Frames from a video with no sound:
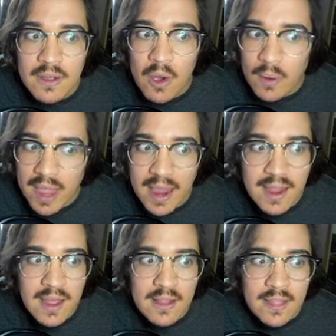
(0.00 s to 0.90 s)
Okay,
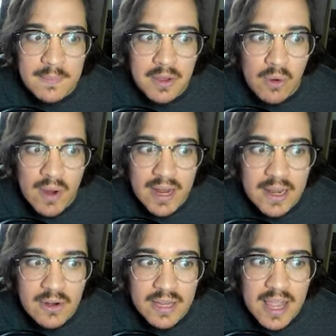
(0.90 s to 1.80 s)
let me go right
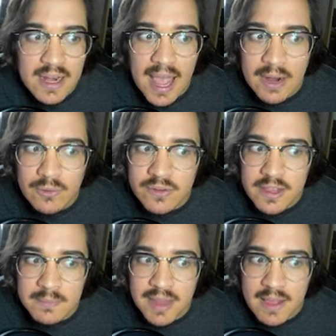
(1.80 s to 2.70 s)
here again. I don't see
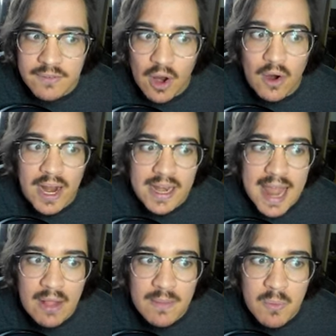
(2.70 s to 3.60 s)
him left. All right,
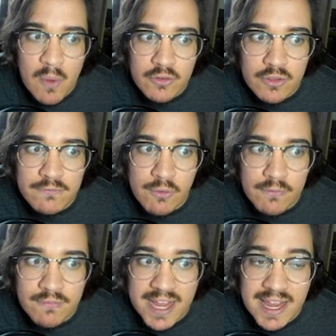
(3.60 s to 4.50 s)
now let me watch the full
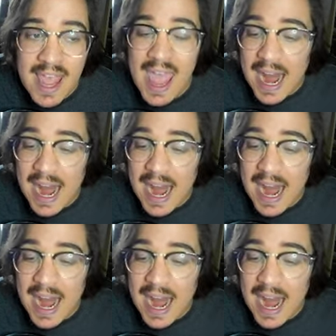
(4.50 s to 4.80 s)
flank.